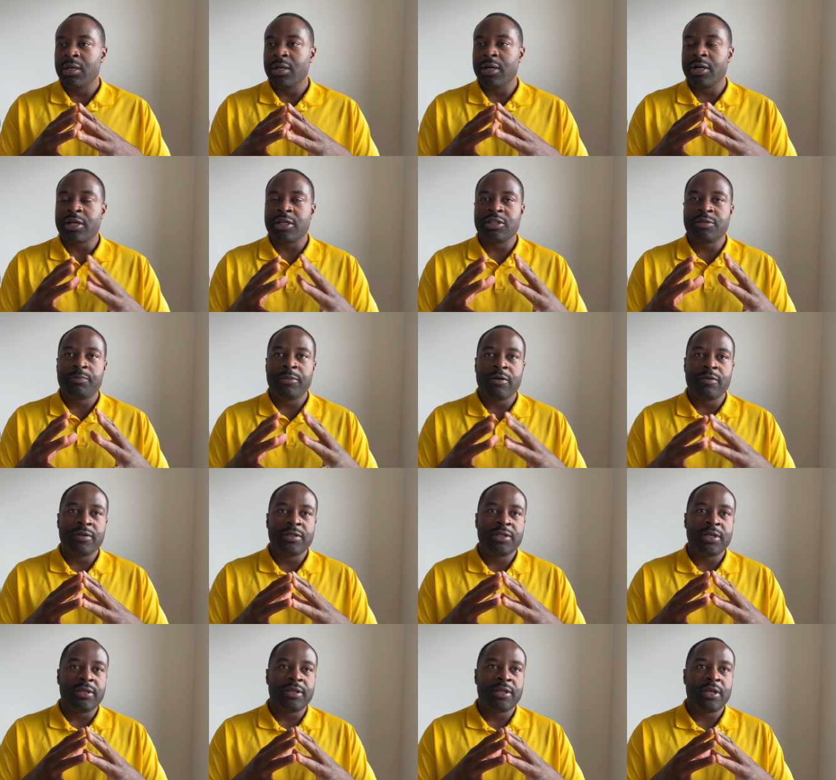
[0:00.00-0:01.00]
A
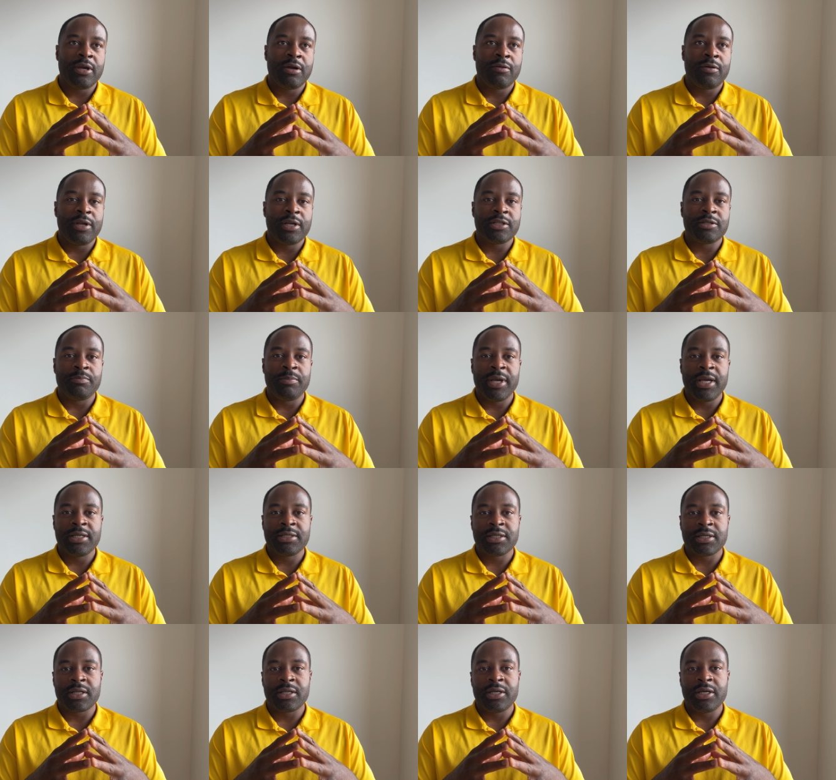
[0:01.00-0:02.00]
conspiracy theory is
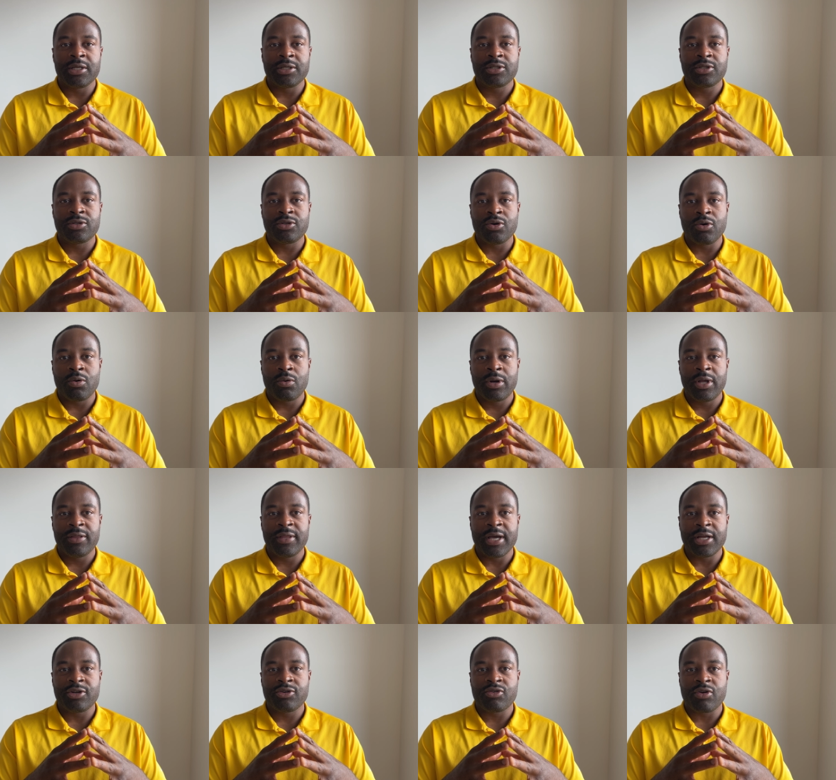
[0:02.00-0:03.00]
basically a story
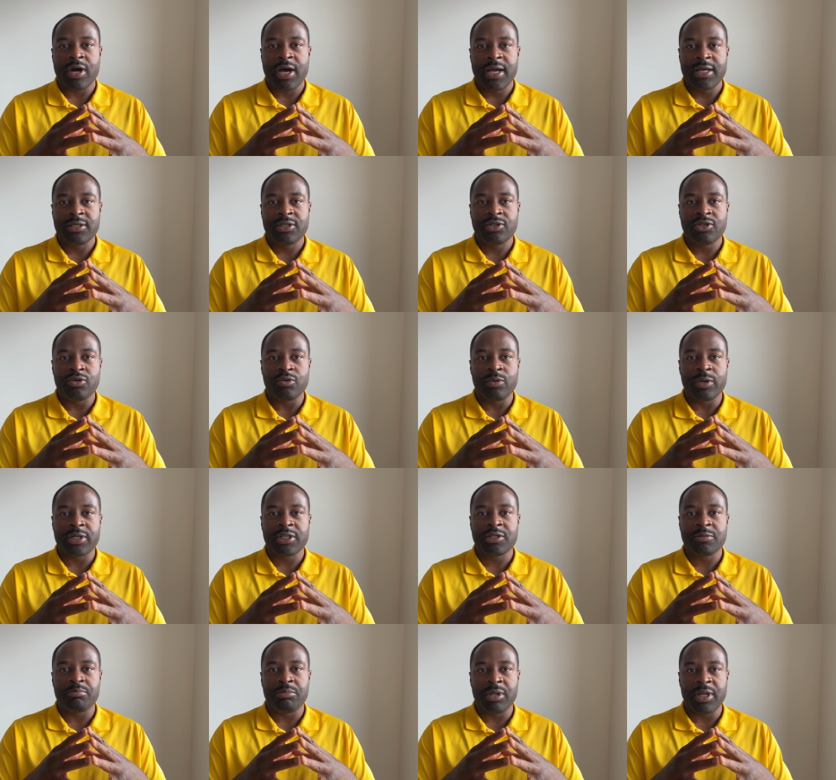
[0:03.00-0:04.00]
that tries to
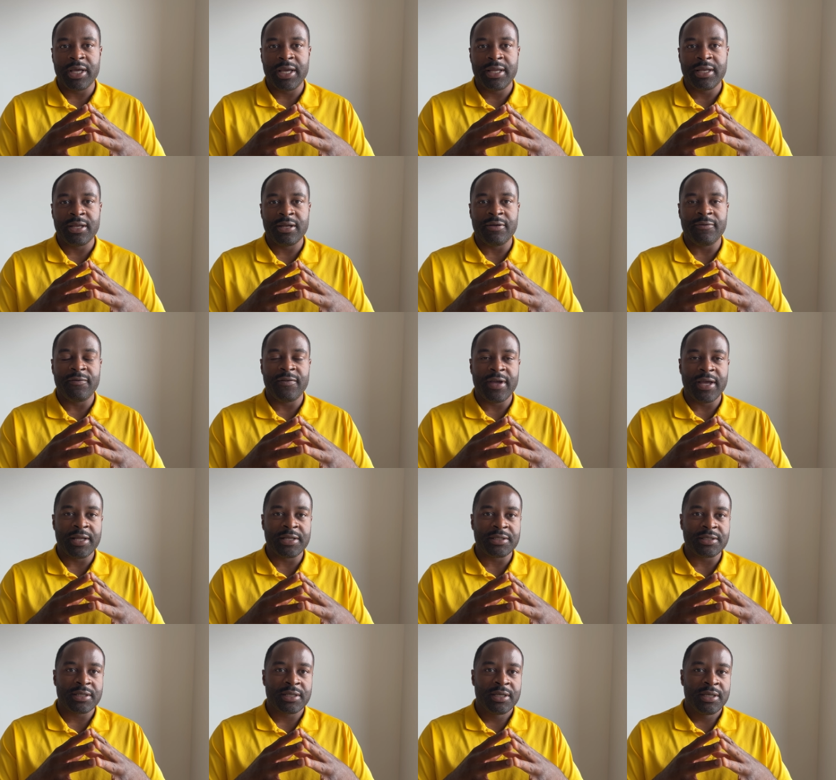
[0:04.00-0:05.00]
explain an
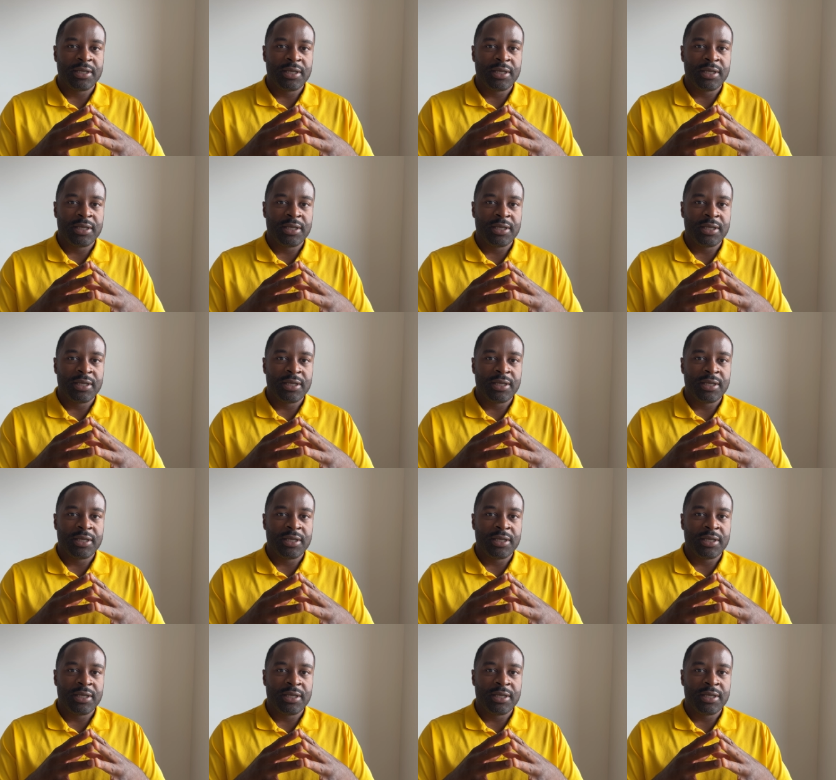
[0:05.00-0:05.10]
event.